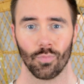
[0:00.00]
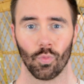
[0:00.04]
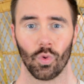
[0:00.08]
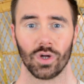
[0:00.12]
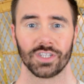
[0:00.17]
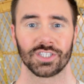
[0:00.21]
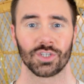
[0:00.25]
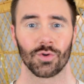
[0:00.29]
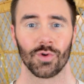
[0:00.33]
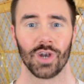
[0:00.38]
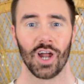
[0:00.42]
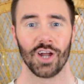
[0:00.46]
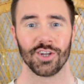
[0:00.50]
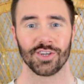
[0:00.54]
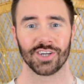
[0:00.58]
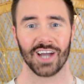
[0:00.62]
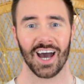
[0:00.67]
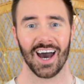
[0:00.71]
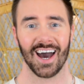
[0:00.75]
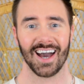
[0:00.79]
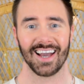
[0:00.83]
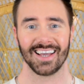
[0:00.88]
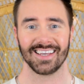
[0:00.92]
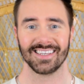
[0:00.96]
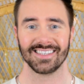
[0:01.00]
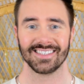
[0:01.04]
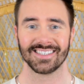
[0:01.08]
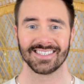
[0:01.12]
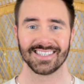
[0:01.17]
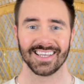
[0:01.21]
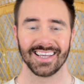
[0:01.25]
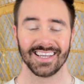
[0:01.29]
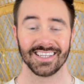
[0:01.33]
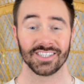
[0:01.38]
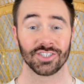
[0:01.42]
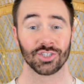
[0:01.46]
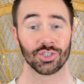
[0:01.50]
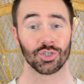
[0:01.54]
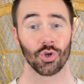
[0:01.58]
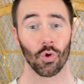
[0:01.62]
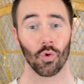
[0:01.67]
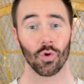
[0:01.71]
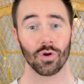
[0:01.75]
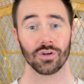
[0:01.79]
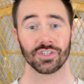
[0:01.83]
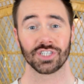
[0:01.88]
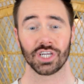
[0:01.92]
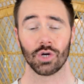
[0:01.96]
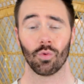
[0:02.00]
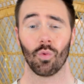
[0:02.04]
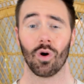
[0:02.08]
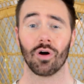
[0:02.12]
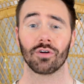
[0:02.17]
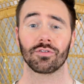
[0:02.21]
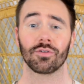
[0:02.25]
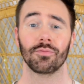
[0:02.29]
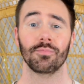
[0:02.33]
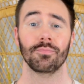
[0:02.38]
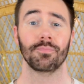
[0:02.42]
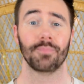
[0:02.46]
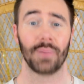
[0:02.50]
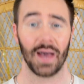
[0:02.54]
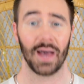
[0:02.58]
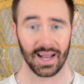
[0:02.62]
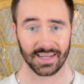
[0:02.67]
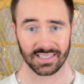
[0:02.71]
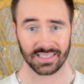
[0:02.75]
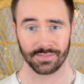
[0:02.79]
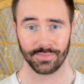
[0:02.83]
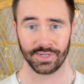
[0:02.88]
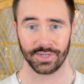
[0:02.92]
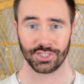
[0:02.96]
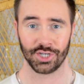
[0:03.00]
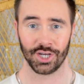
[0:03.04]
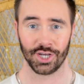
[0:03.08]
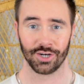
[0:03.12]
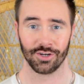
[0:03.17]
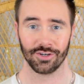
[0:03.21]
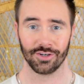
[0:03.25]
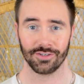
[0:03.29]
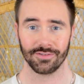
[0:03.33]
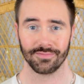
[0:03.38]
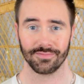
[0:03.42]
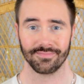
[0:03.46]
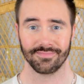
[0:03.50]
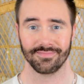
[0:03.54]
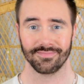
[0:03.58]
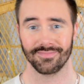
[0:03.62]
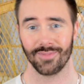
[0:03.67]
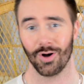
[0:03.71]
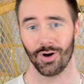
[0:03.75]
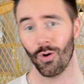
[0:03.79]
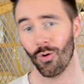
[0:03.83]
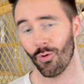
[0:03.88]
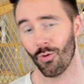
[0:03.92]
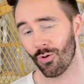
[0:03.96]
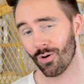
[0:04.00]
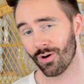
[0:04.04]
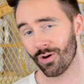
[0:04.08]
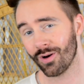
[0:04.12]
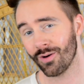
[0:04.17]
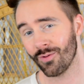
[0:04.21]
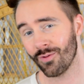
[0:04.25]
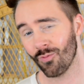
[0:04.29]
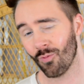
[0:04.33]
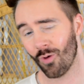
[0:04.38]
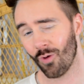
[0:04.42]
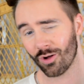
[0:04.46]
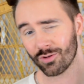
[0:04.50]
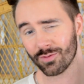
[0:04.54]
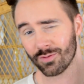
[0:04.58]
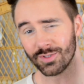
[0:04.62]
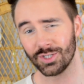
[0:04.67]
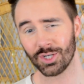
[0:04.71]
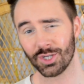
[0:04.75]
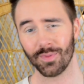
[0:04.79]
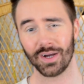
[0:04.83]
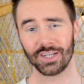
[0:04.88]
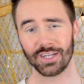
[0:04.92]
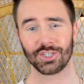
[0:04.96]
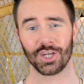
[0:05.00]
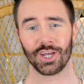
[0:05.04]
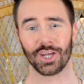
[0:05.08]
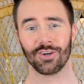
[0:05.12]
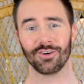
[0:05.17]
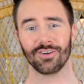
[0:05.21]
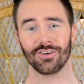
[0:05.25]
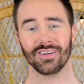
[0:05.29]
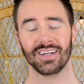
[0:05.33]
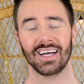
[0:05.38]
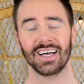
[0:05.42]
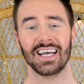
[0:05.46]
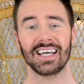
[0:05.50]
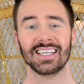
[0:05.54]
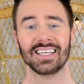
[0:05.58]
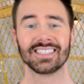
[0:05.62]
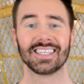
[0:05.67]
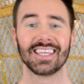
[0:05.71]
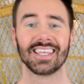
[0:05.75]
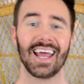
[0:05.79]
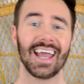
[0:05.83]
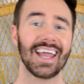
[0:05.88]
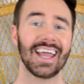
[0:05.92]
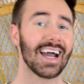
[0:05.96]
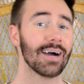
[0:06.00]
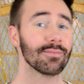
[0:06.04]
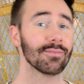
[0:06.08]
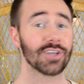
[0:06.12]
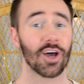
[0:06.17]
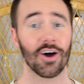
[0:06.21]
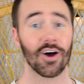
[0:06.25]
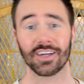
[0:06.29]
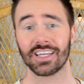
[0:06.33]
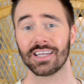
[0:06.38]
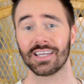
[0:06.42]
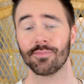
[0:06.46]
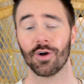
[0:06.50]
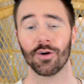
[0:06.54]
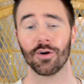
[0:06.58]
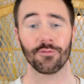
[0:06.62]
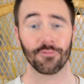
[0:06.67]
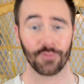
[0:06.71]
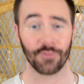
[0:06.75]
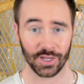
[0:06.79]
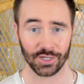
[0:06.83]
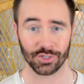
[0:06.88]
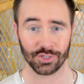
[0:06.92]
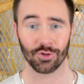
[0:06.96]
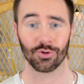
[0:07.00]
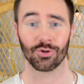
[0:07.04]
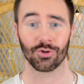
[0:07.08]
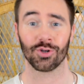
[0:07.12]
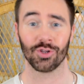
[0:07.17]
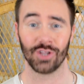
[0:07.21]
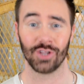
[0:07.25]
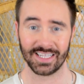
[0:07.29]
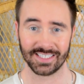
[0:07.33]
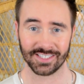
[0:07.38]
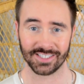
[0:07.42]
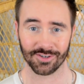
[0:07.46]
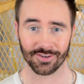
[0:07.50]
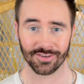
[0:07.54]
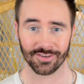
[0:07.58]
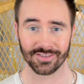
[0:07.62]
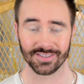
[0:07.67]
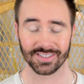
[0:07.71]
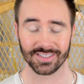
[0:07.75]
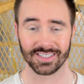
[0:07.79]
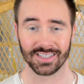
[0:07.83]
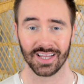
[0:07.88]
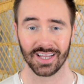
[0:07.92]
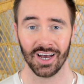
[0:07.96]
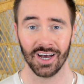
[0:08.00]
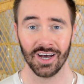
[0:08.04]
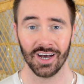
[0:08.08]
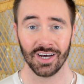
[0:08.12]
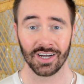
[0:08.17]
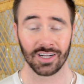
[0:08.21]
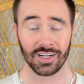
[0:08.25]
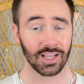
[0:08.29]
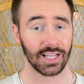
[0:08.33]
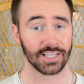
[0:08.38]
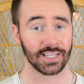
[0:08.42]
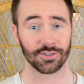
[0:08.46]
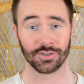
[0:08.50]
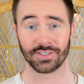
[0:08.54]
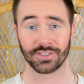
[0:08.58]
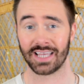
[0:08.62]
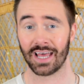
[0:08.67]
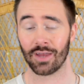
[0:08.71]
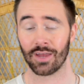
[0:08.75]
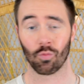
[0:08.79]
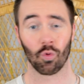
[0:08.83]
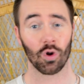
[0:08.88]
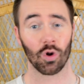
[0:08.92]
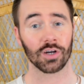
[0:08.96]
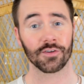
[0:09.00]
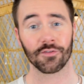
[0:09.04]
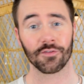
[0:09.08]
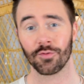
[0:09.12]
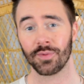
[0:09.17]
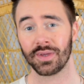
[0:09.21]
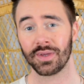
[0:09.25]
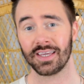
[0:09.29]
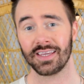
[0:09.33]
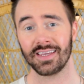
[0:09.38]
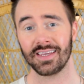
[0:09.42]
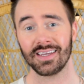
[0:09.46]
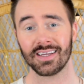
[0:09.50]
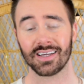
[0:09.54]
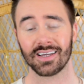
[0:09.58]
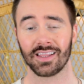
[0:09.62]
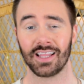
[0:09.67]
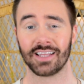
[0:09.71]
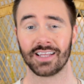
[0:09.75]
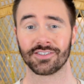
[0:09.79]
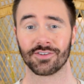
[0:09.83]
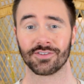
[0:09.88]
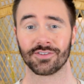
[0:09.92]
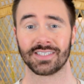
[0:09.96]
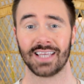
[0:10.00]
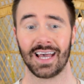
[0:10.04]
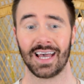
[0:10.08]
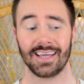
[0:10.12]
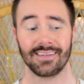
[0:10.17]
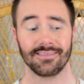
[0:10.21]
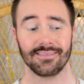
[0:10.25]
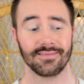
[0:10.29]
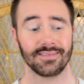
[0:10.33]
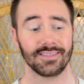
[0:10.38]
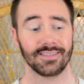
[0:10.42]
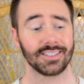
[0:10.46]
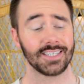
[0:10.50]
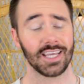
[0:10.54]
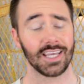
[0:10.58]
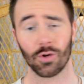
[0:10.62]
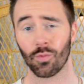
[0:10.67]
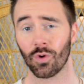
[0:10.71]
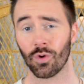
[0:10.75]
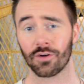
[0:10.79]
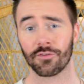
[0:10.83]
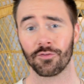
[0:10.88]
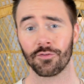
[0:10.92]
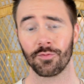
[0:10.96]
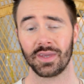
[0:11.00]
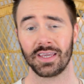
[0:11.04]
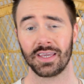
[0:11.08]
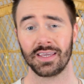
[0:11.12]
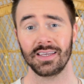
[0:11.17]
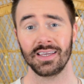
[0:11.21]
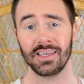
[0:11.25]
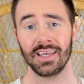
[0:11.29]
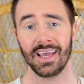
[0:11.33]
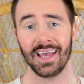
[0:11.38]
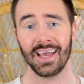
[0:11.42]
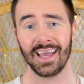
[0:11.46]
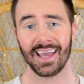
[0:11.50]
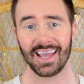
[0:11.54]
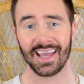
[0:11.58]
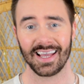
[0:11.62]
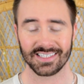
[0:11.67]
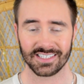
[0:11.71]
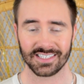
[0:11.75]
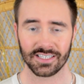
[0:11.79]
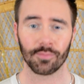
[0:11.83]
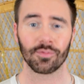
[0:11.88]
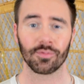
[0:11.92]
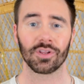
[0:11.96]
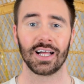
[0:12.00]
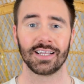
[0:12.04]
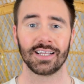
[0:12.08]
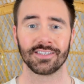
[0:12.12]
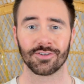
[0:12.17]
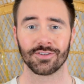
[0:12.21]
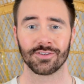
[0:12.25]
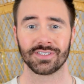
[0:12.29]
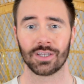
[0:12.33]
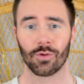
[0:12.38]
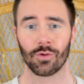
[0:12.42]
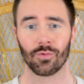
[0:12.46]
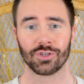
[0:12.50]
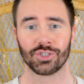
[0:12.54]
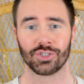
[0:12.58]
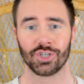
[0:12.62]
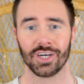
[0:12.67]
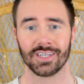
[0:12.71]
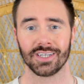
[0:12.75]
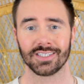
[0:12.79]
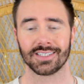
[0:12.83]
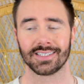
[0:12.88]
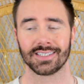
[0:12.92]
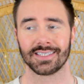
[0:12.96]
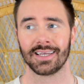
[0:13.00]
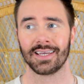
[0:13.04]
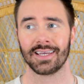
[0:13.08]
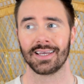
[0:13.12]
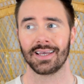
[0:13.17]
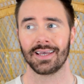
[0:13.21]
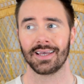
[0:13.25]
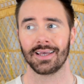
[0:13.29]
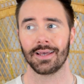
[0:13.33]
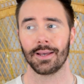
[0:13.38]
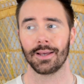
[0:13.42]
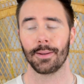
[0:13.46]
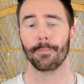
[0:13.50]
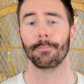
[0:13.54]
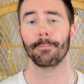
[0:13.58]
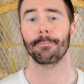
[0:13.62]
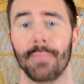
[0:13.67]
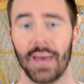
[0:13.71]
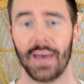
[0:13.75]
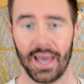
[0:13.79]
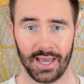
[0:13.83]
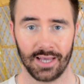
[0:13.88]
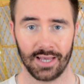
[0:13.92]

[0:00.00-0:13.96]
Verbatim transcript: What's going on you guys? It's George and welcome back to my channel. Or welcome to my channel. Today I'm talking about facial cleansers. Cleansers that worked for me, cleansers that didn't work for me, and some cleansers that were just meh.